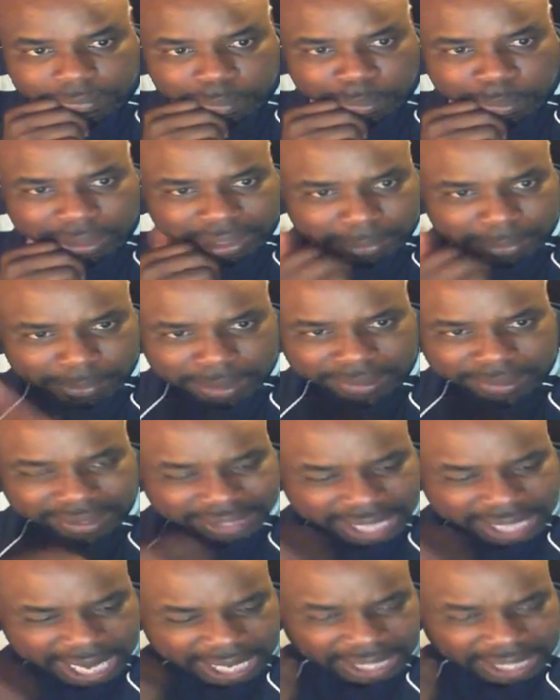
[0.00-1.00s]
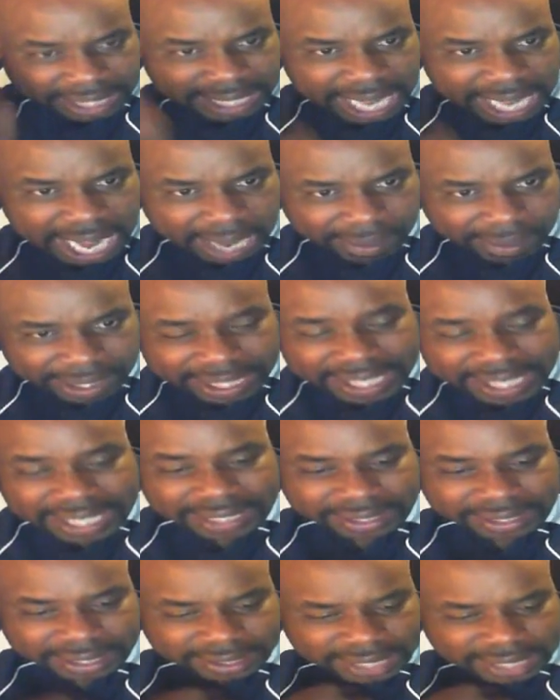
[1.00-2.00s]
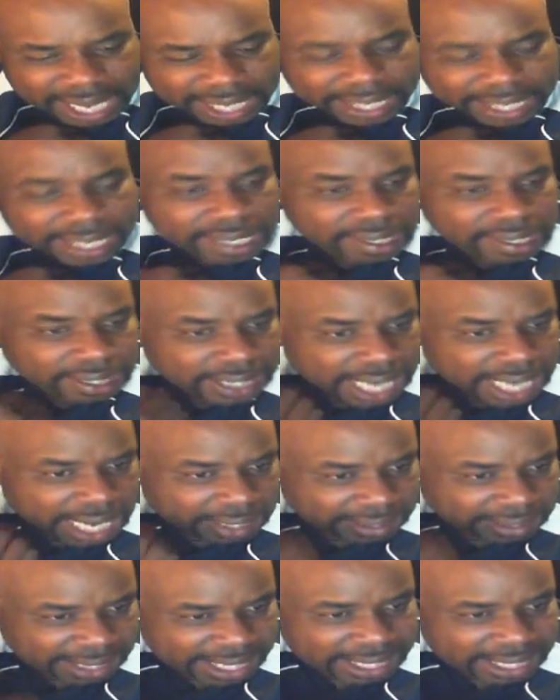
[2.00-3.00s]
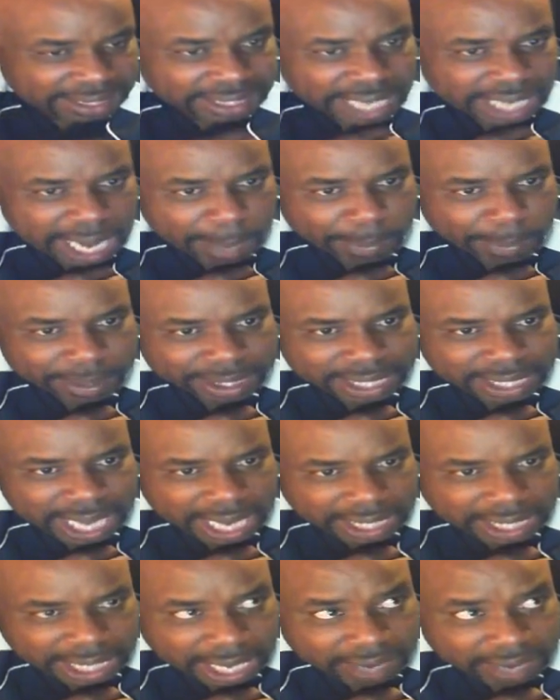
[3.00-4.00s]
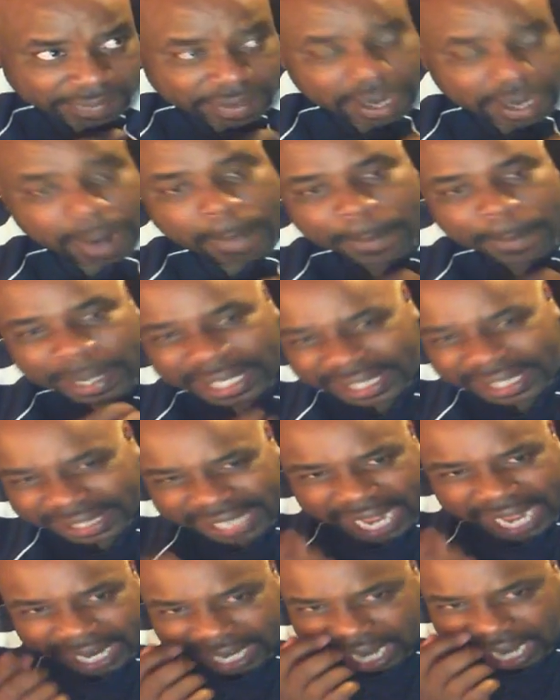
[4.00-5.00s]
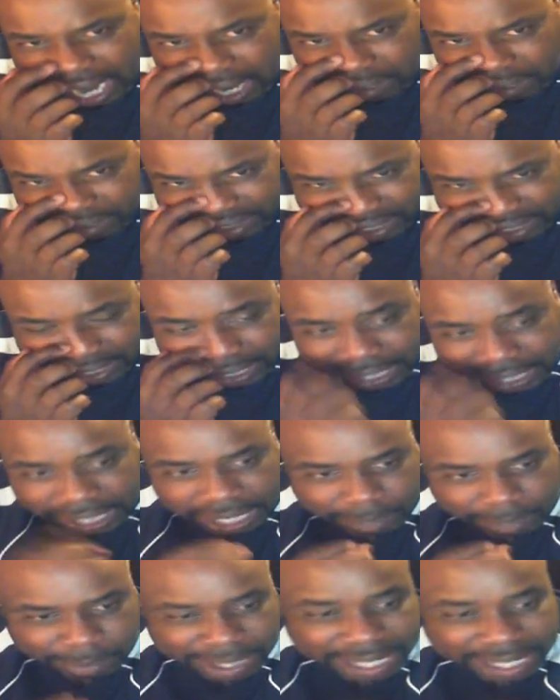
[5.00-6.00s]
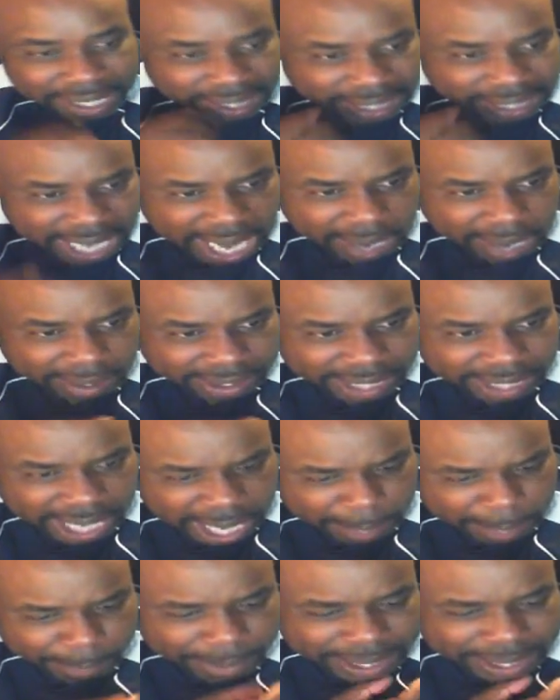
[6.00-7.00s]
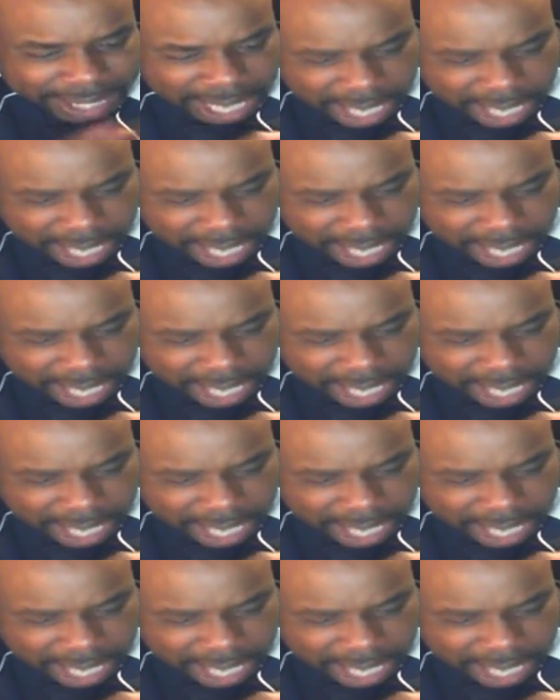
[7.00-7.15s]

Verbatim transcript: But the Most High allow it, just like He allow things to happen in our life, but He's not causing it. And when He allow it to happen, He